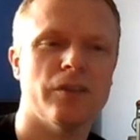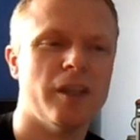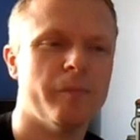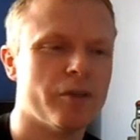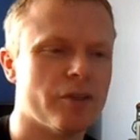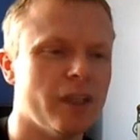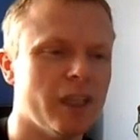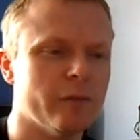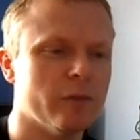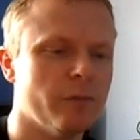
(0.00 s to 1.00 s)
on their
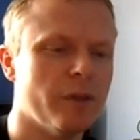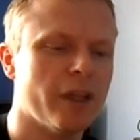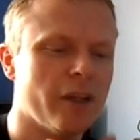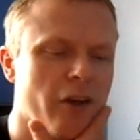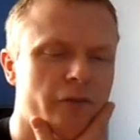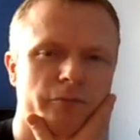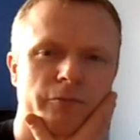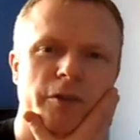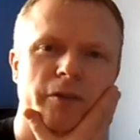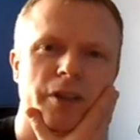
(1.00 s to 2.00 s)
budget label when they
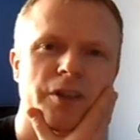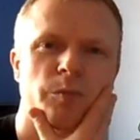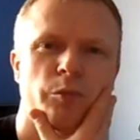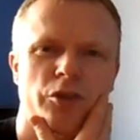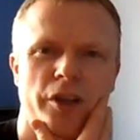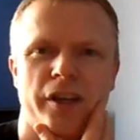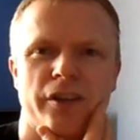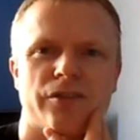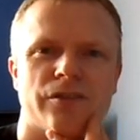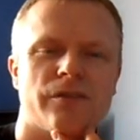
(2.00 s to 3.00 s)
re-released Project
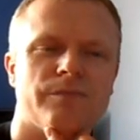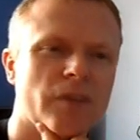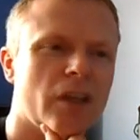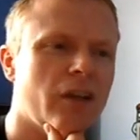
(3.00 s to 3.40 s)
X,